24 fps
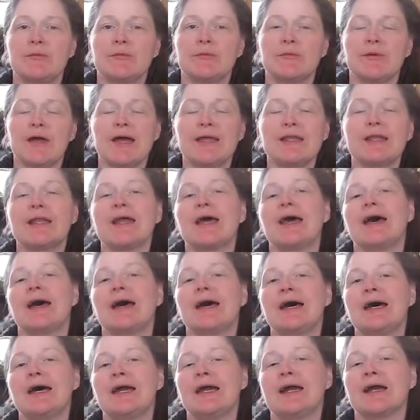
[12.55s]
Ron and
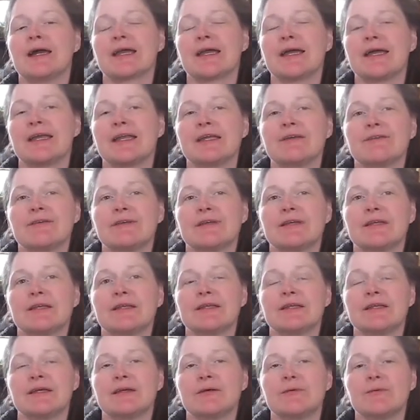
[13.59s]
I are kind of
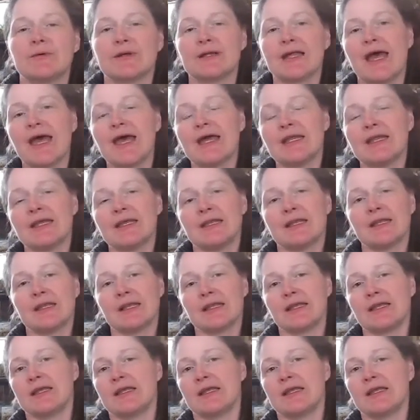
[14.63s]
in, we're not in, an,